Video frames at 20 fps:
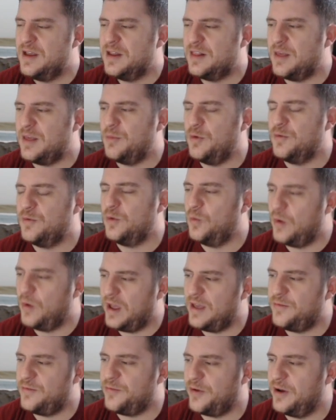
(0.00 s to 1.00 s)
They moved
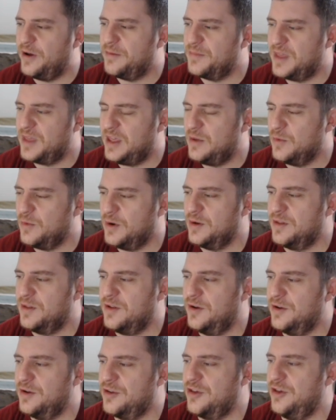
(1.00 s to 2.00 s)
away from keyword
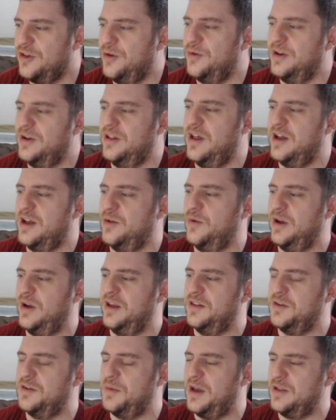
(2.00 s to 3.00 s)
search, though, in a lot of
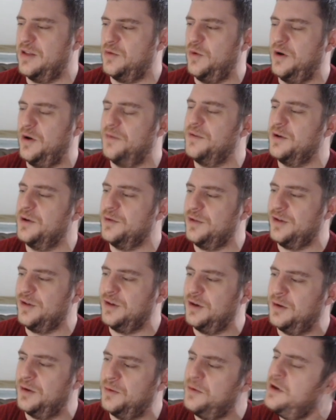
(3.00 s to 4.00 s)
ways, about 12 years
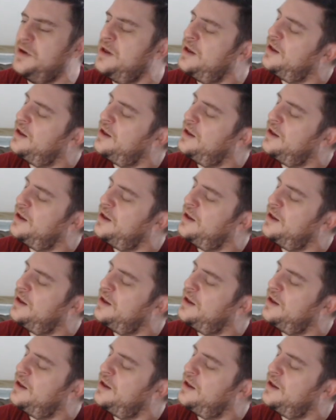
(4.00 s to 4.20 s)
ago.